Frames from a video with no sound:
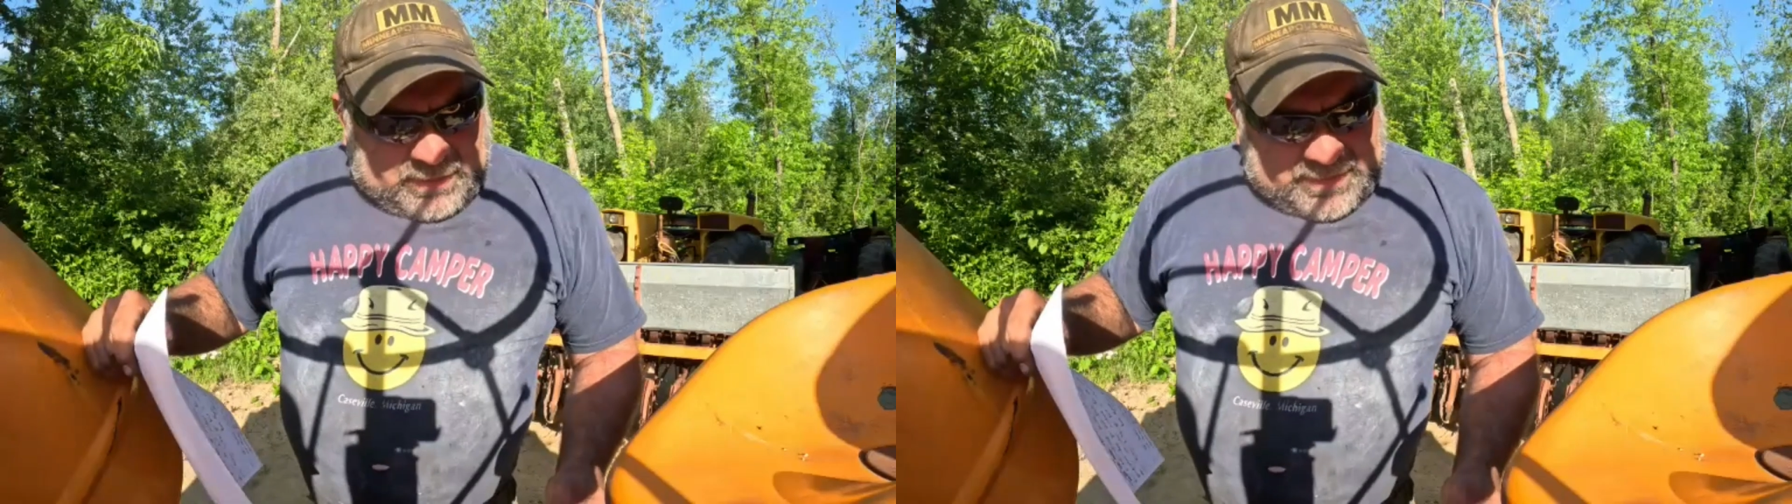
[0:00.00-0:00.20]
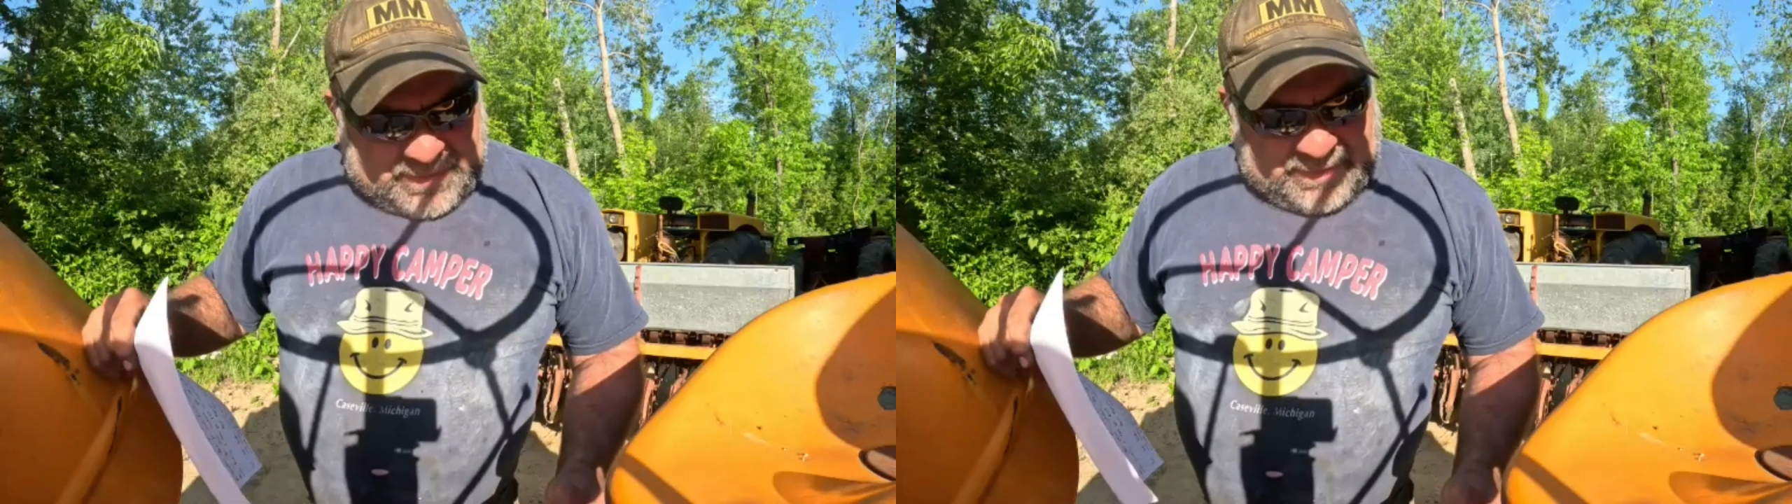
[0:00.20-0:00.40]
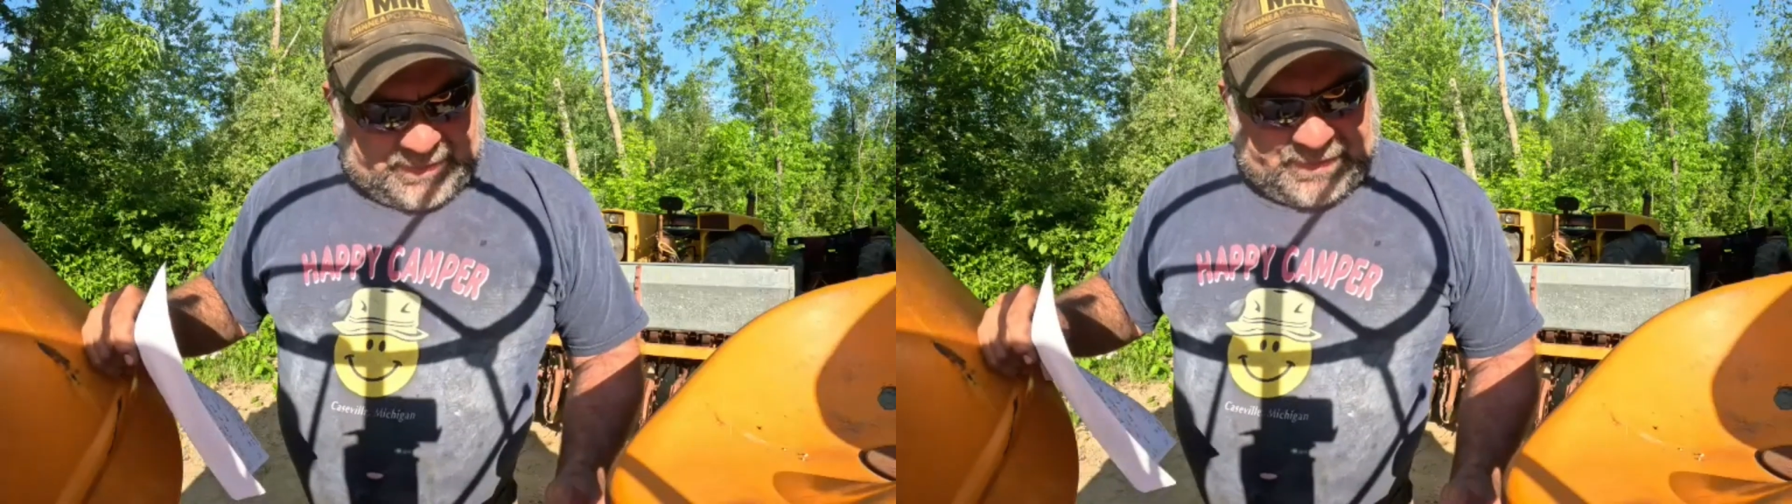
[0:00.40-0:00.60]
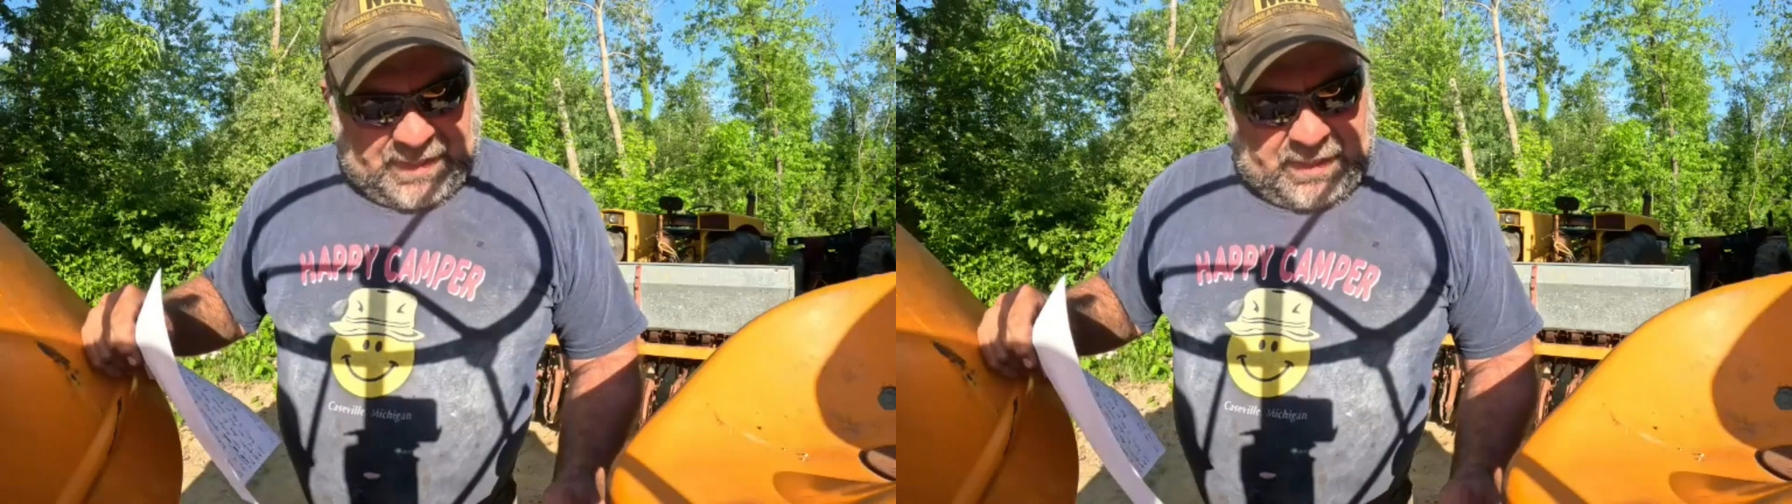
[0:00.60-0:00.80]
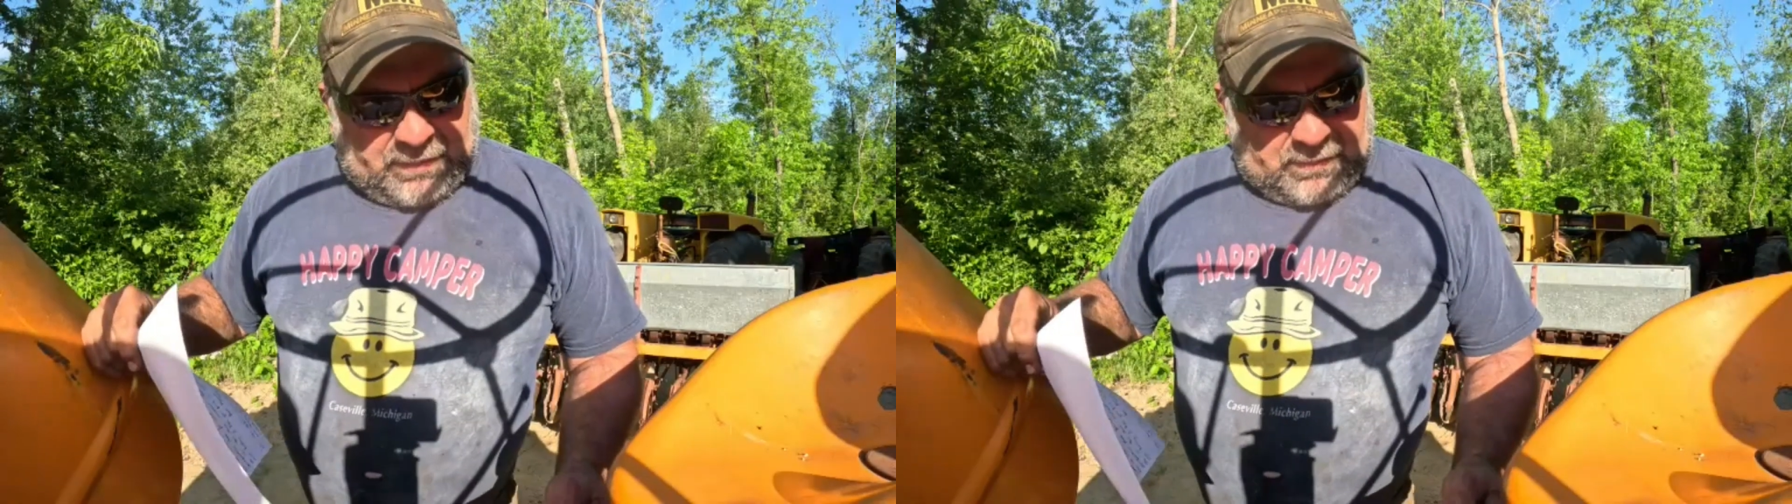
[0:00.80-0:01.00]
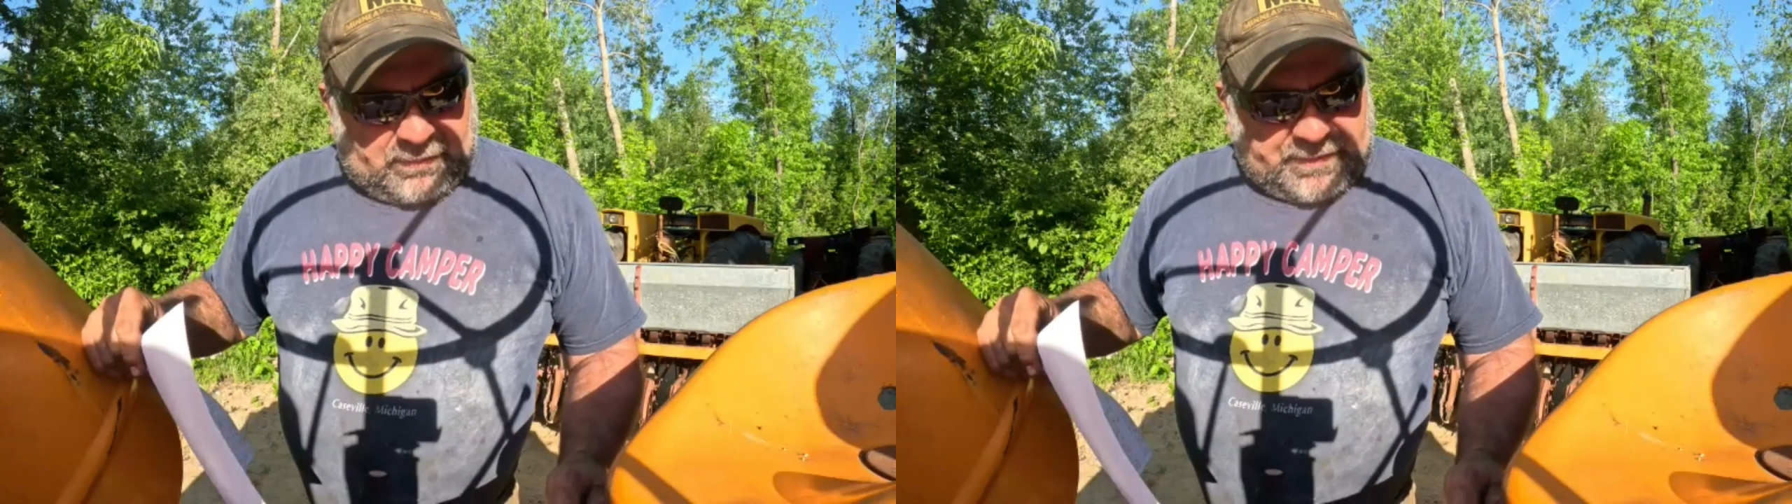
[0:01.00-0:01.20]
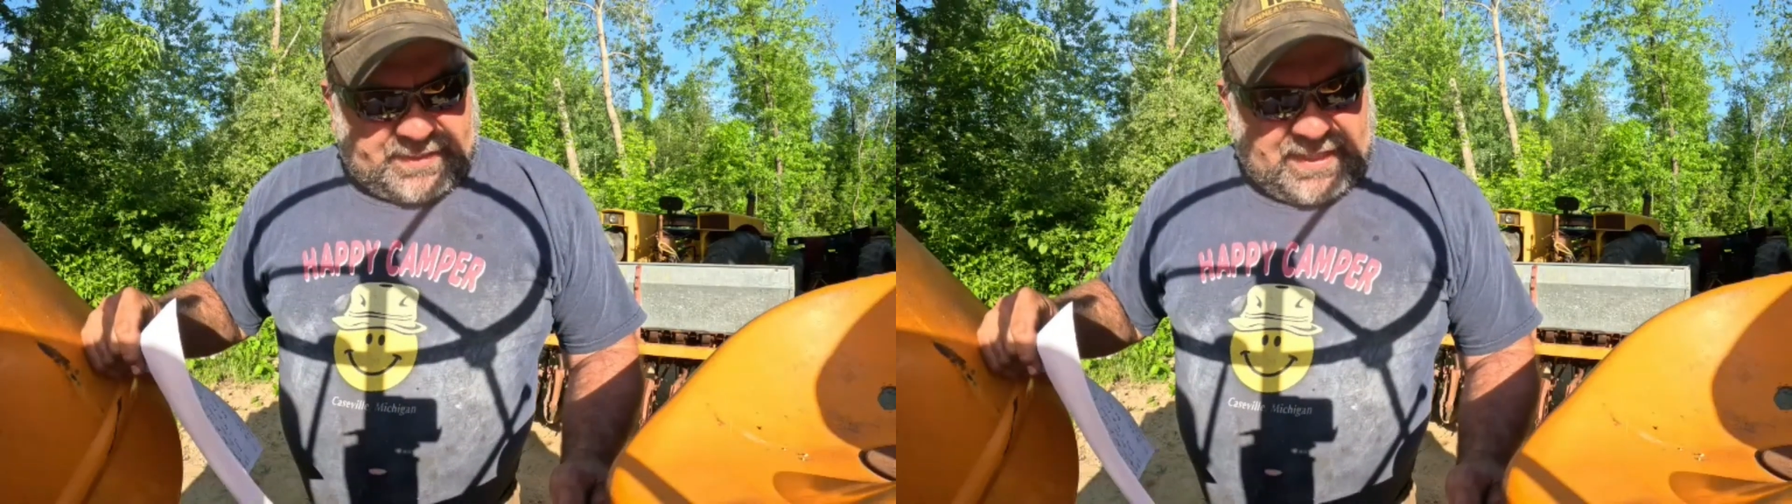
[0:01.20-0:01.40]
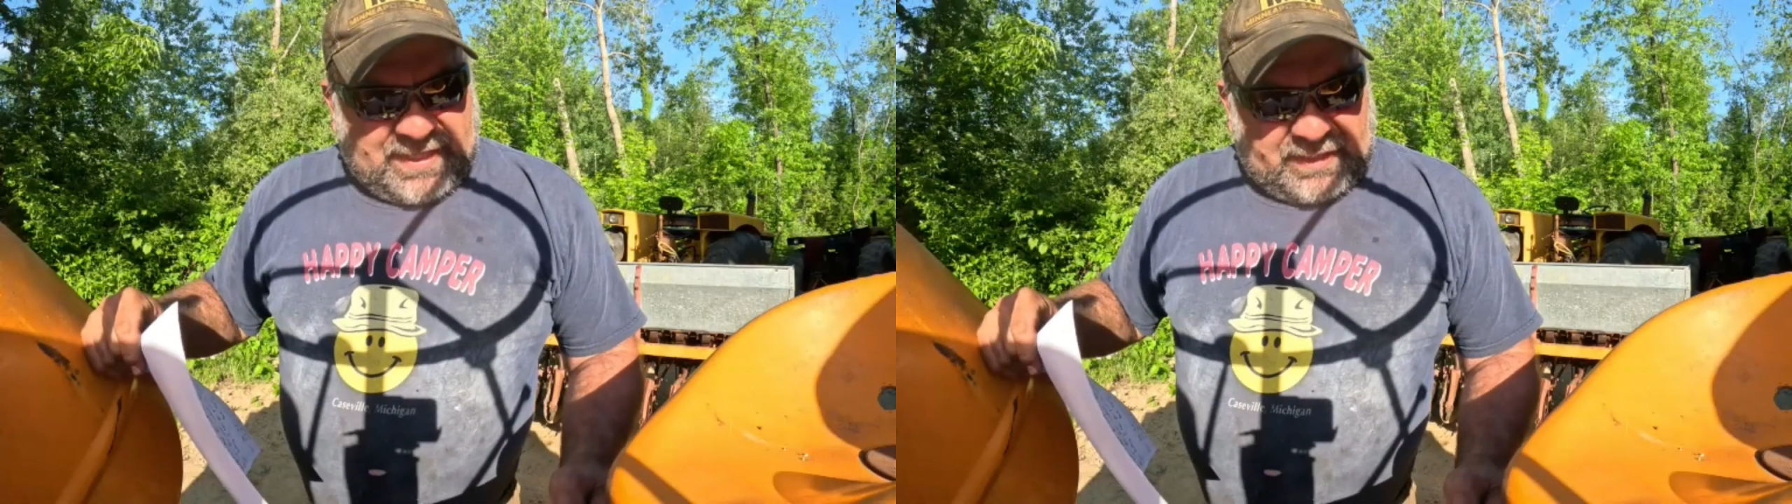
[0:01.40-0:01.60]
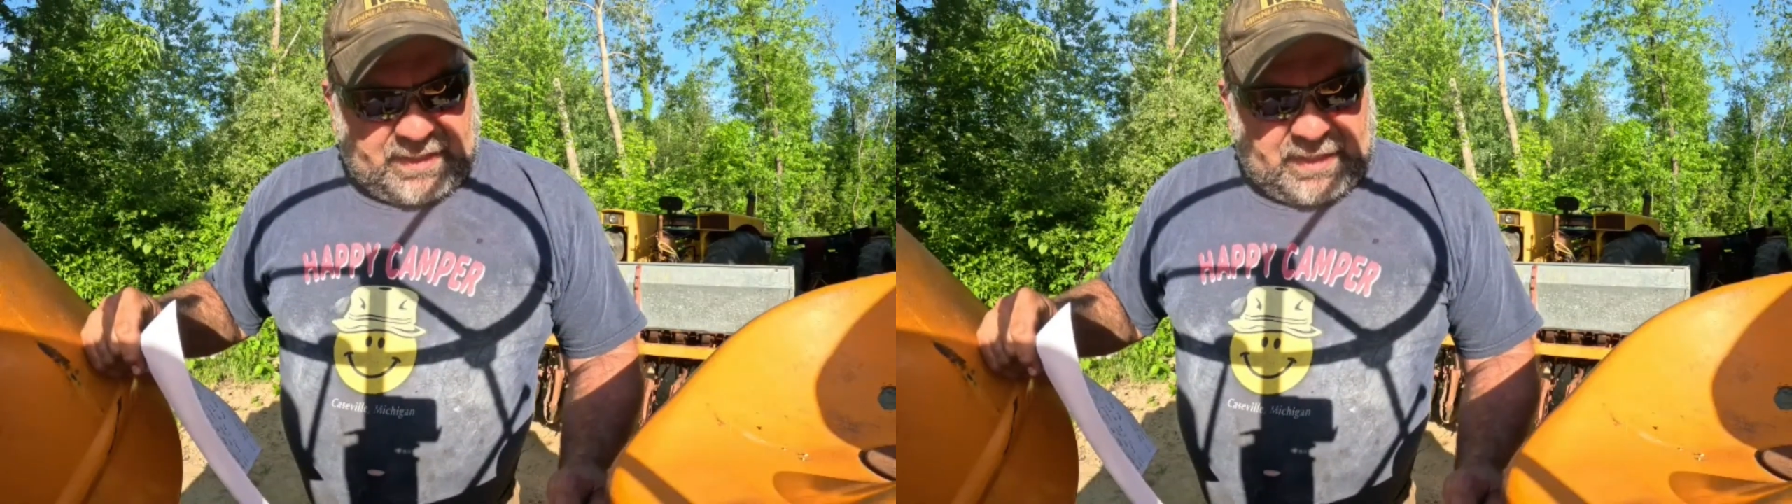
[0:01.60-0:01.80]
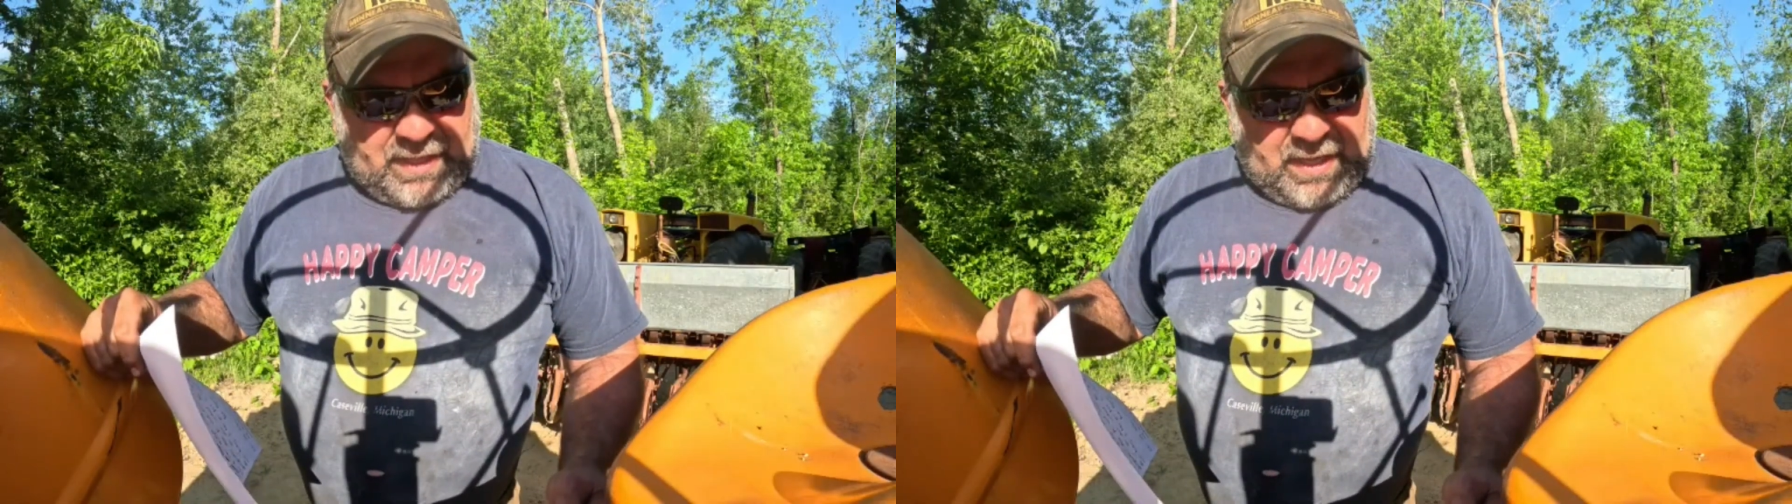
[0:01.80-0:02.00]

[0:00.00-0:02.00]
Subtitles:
it says Sale Tinley